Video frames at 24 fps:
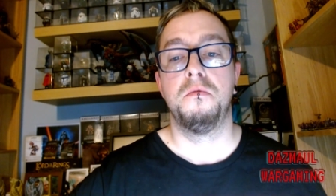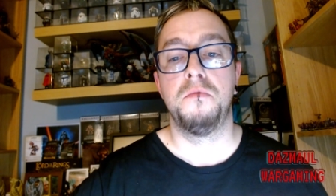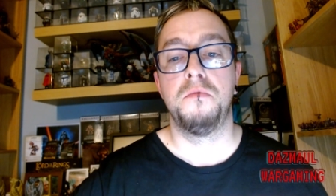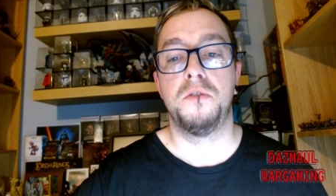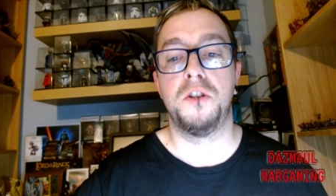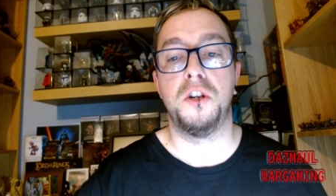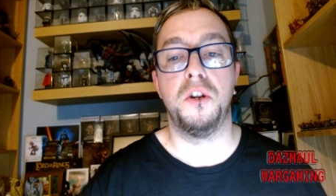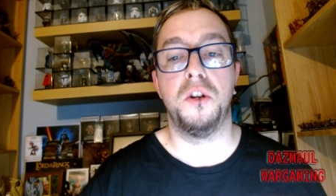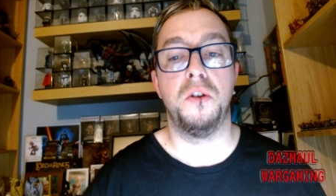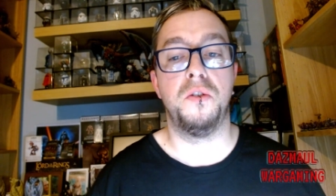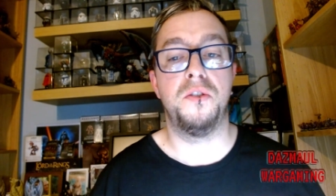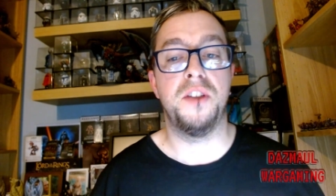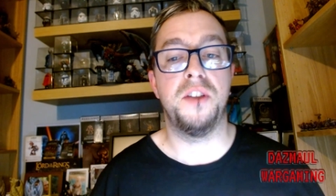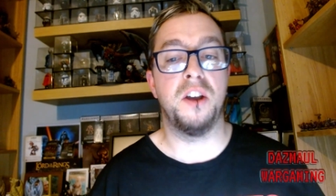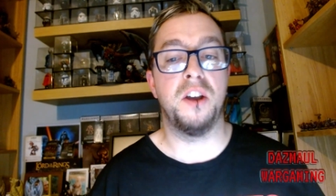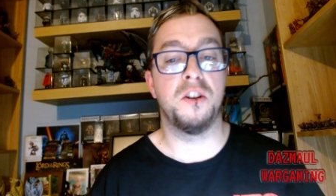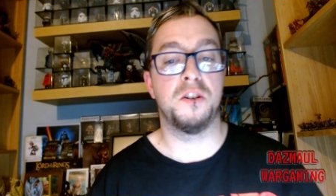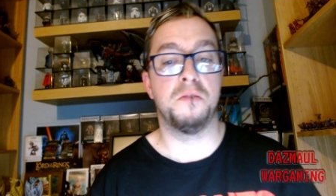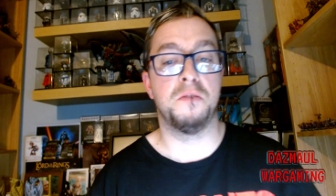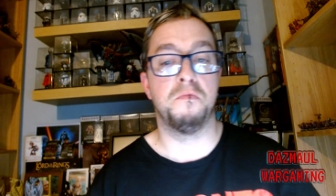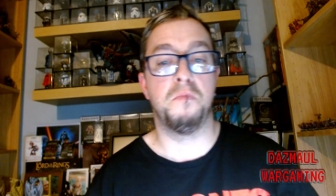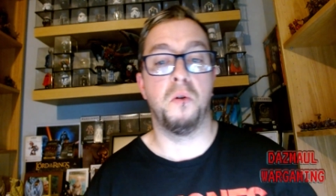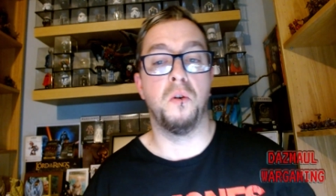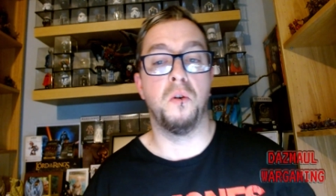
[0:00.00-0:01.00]

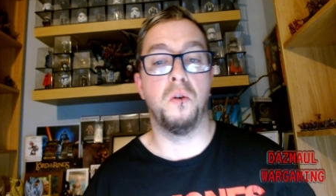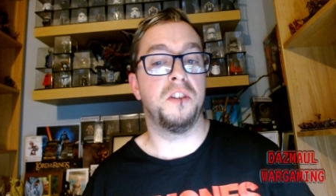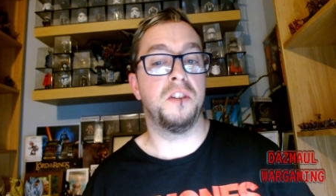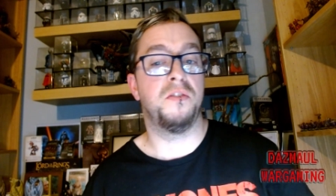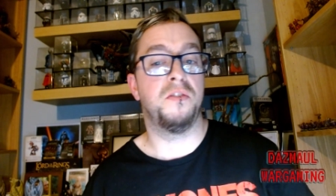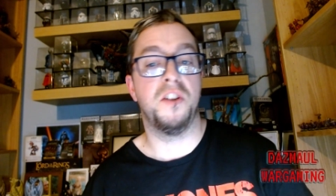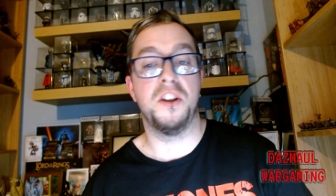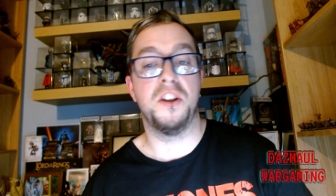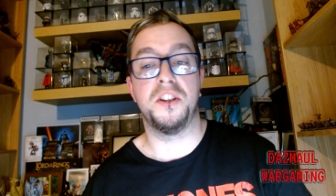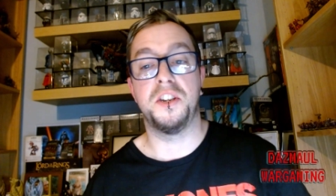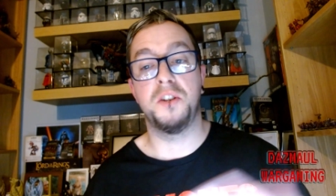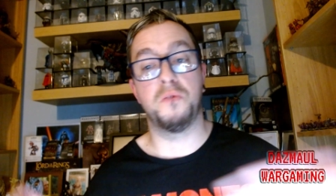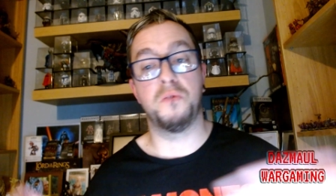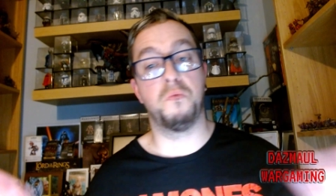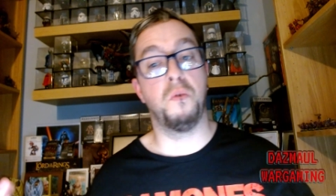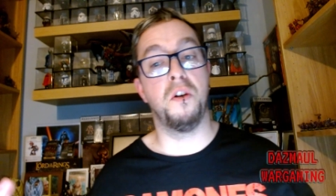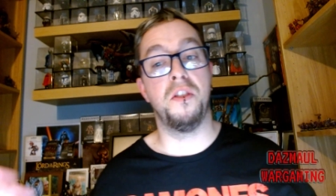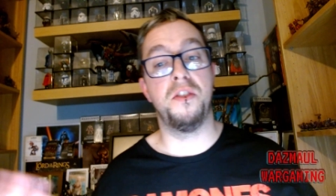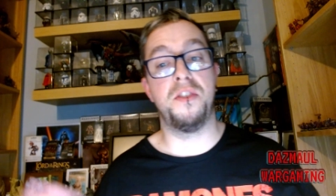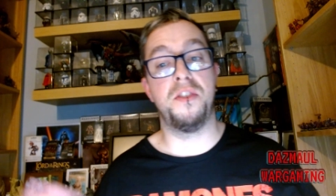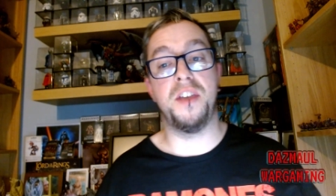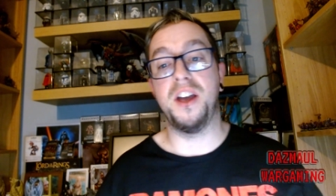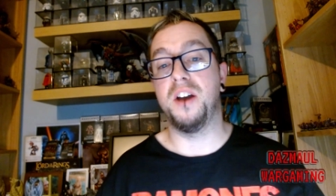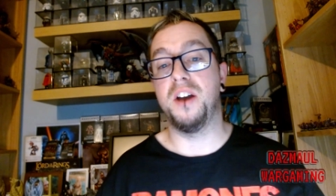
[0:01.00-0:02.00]
2,000 points versus
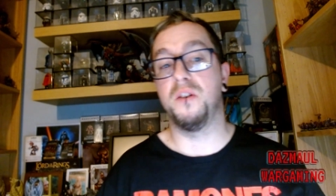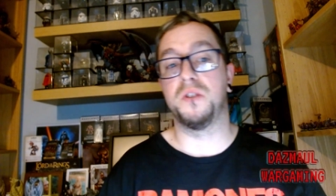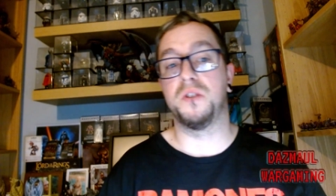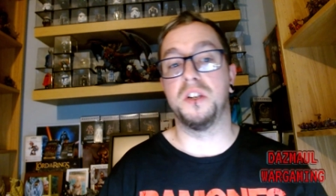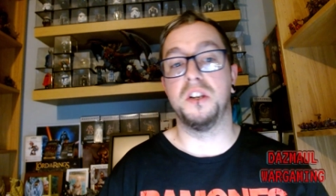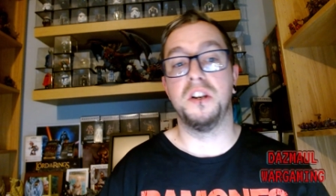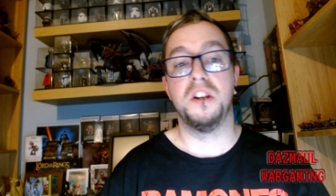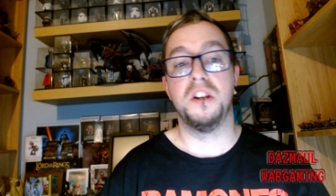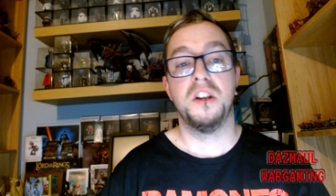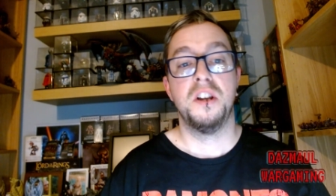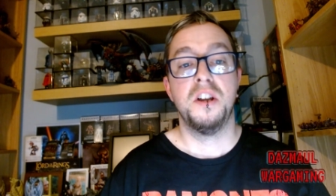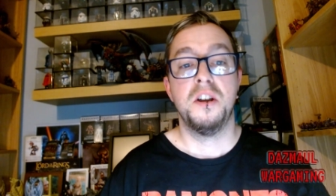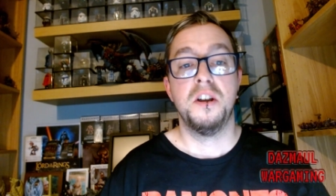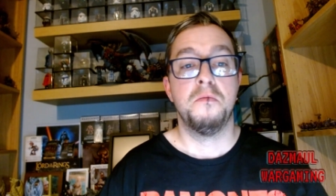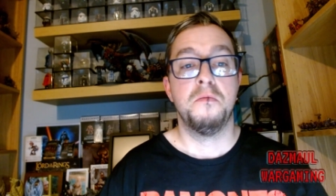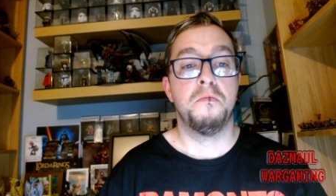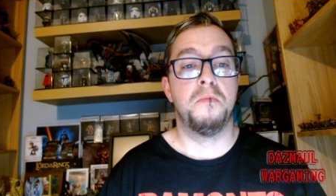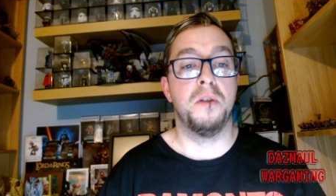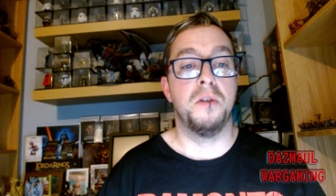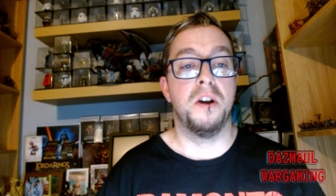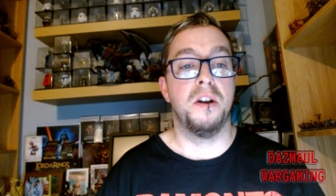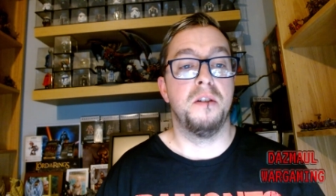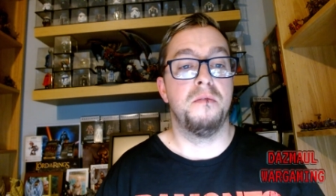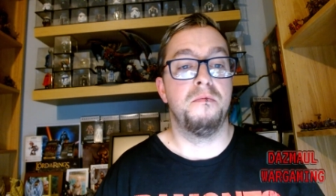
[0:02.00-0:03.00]
1,000,
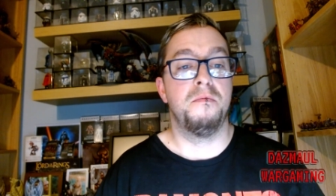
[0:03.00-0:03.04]
but